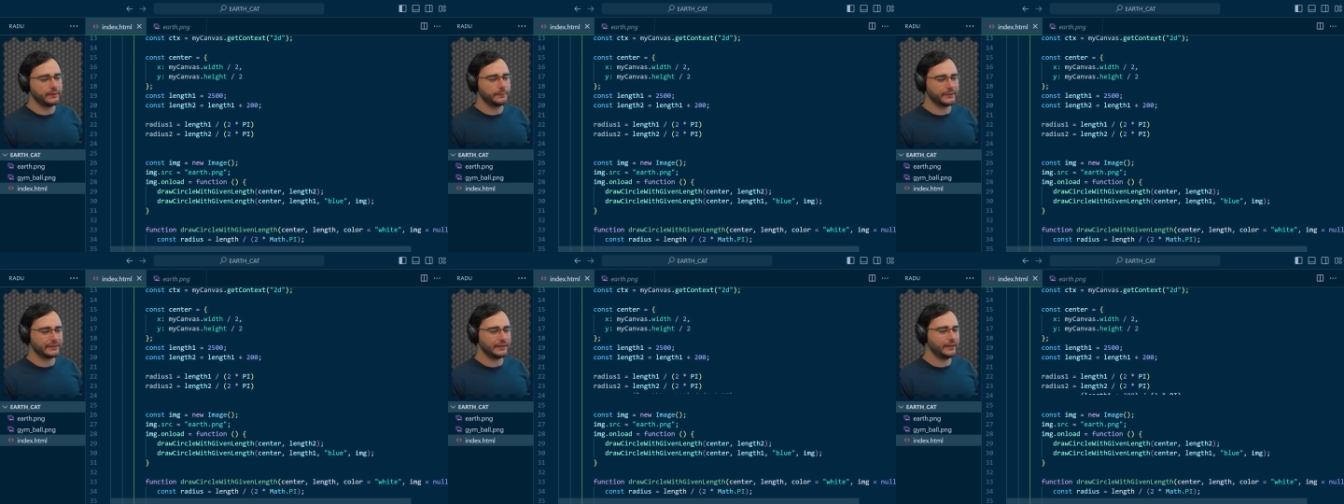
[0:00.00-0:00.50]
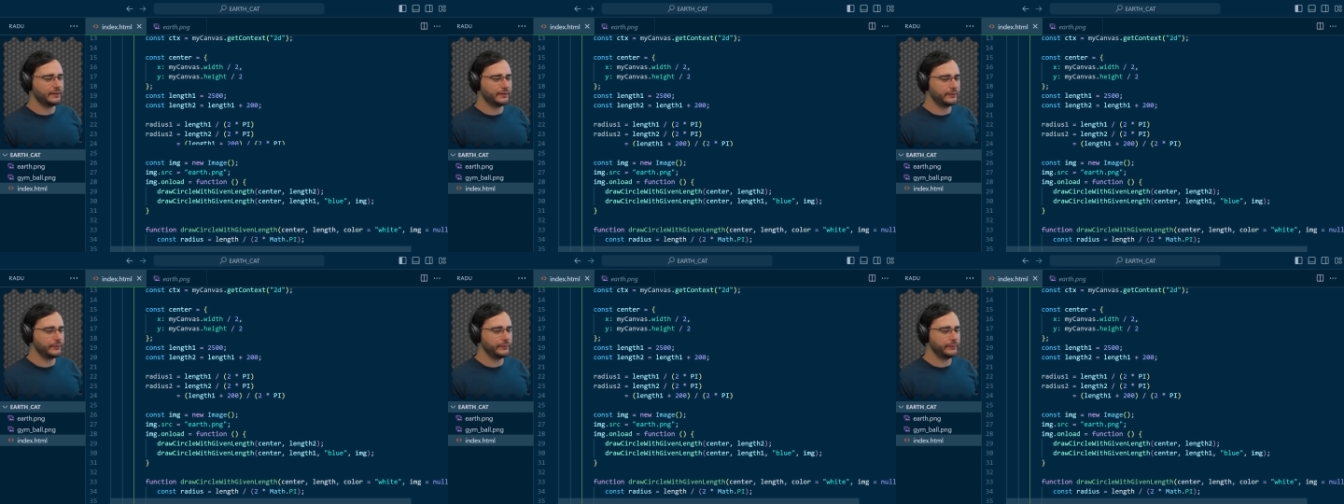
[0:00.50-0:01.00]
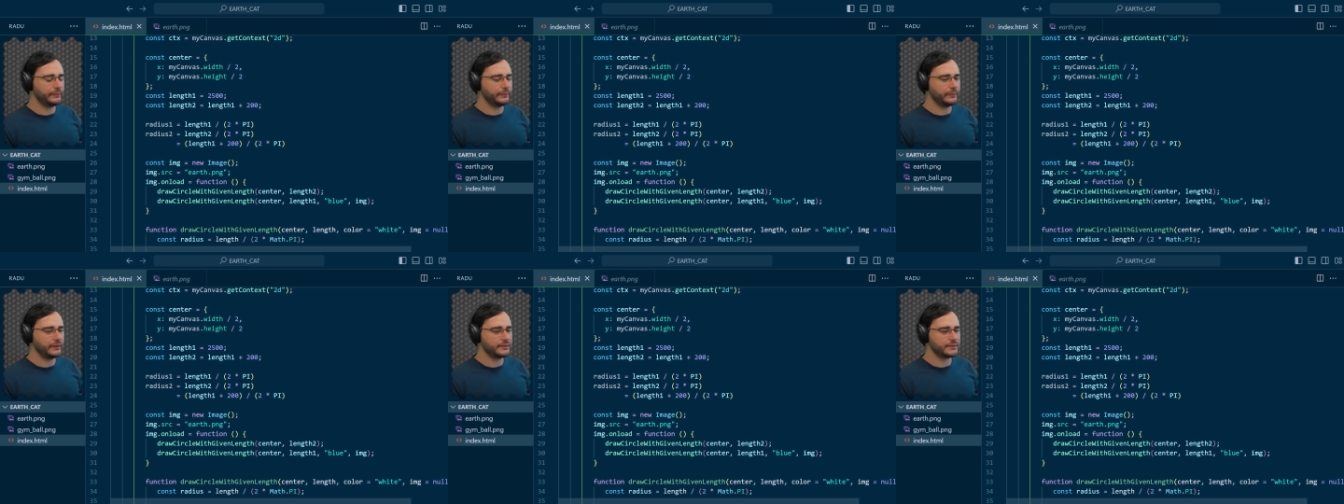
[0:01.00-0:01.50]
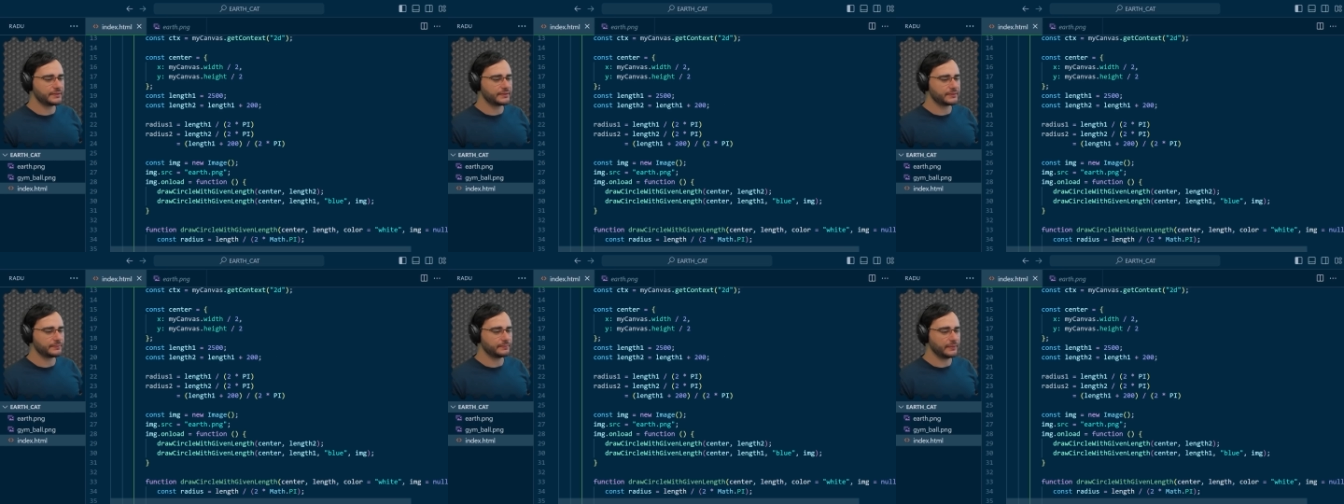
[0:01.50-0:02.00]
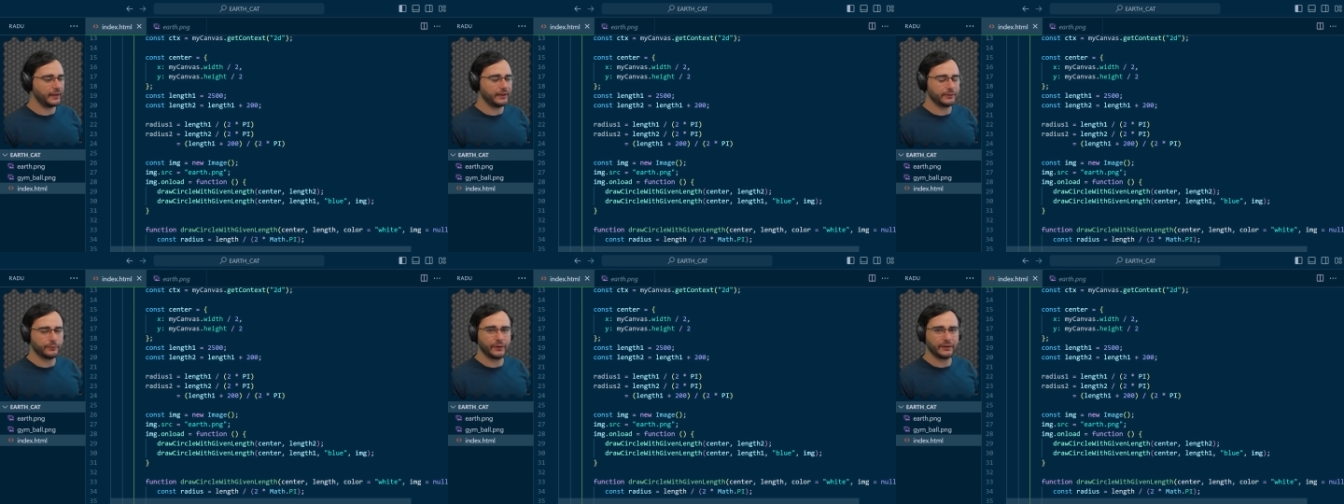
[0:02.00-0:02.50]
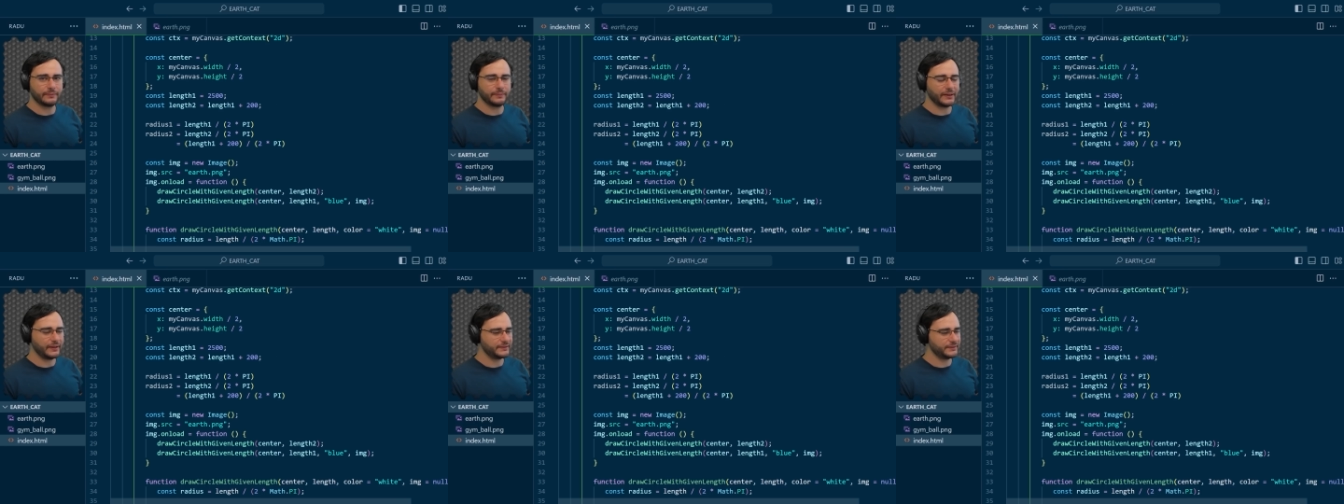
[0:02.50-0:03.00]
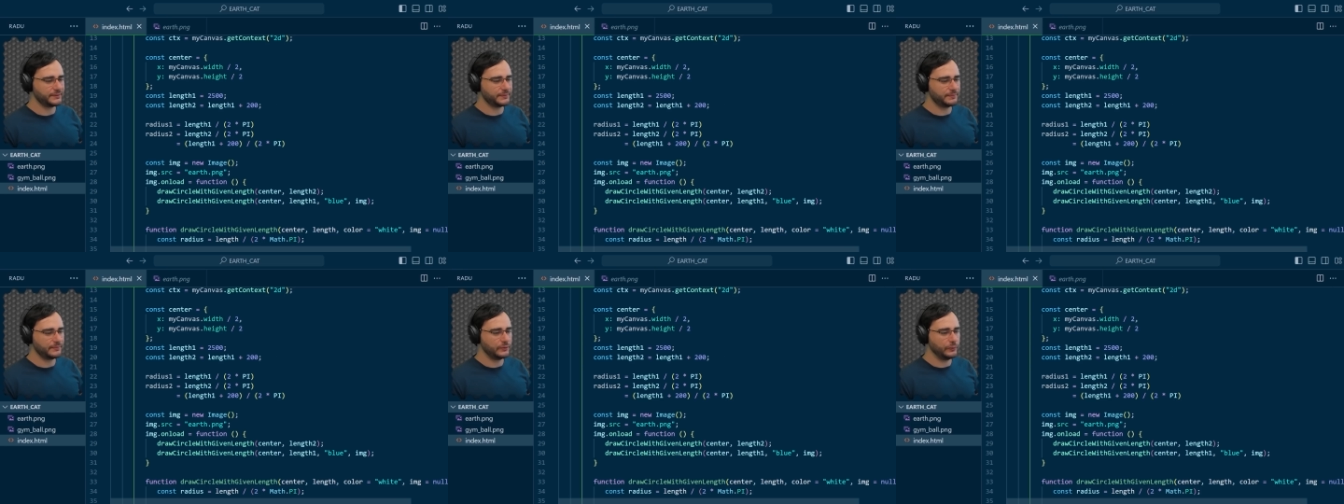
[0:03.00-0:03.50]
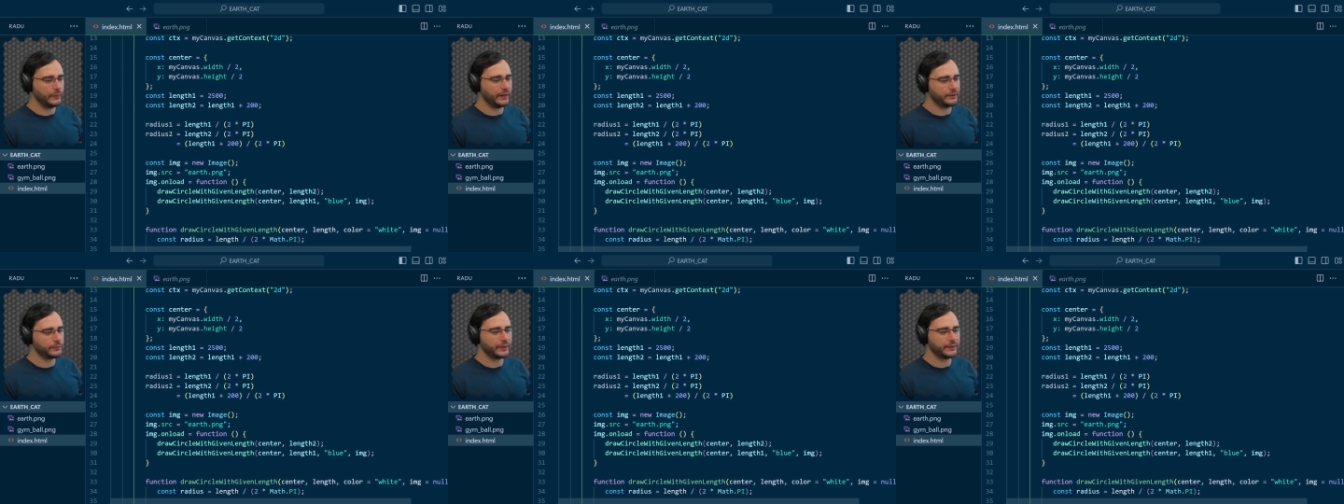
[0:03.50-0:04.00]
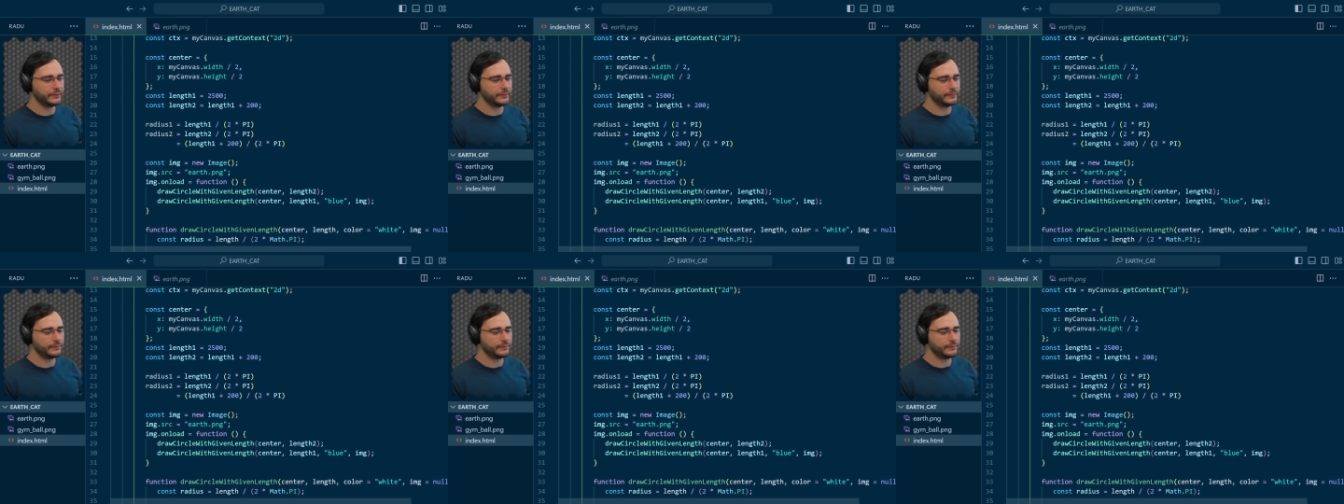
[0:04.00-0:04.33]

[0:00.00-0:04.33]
But length 2 is length 1 plus 200.